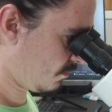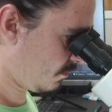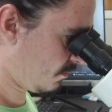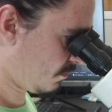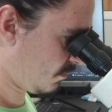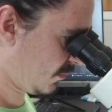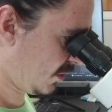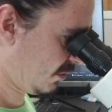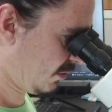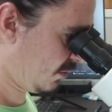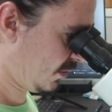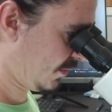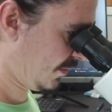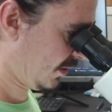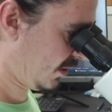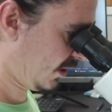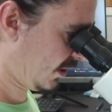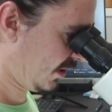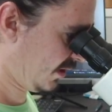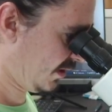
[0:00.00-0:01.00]
But it would be
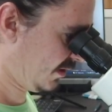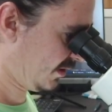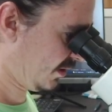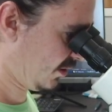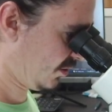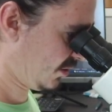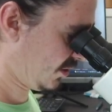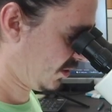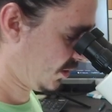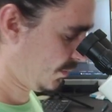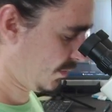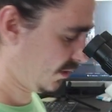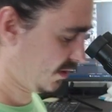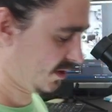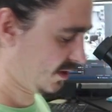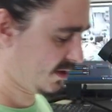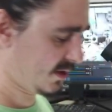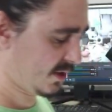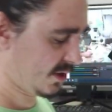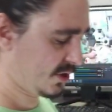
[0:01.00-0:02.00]
a lot easier just to put
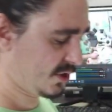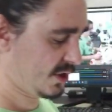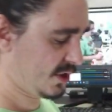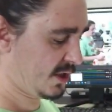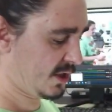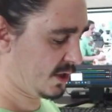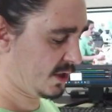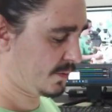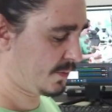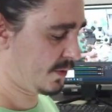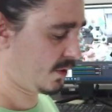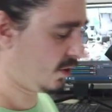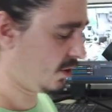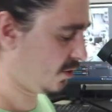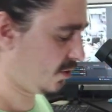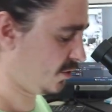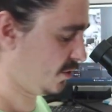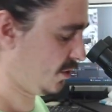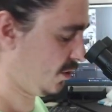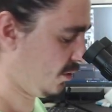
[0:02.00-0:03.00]
this in the jig, but
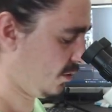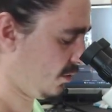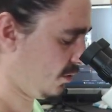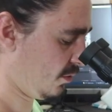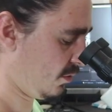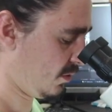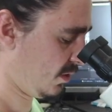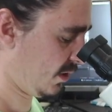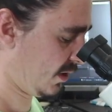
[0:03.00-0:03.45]
also,